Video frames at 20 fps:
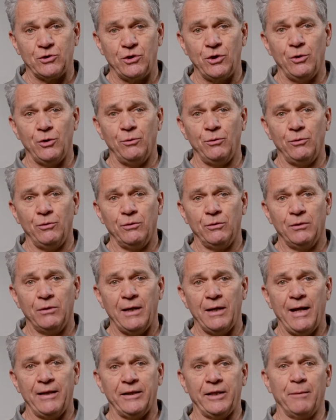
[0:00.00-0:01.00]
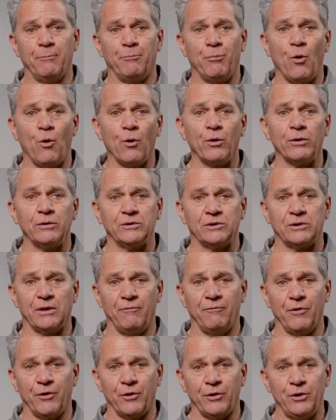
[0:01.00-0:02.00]
do and the importance
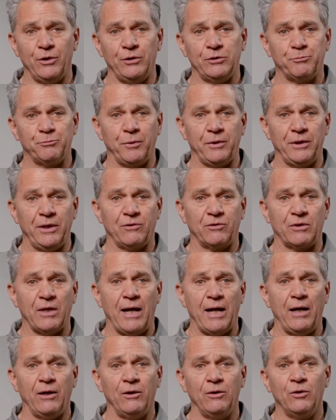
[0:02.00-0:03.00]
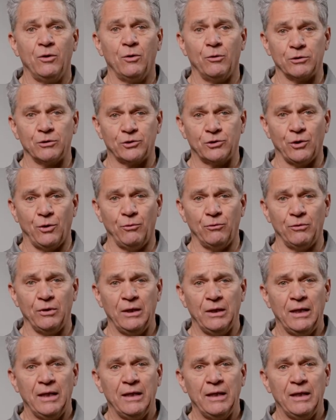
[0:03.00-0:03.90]
of their use beneath tile or stone.